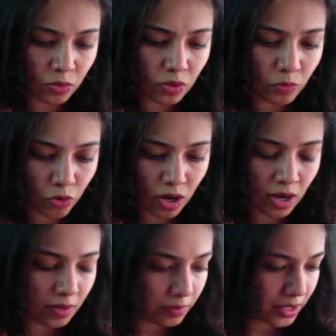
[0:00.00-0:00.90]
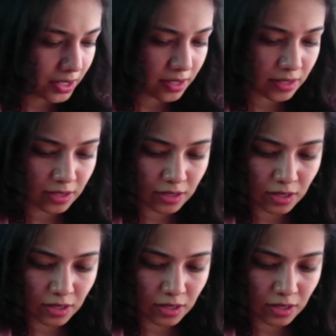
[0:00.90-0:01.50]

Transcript: One more card, please.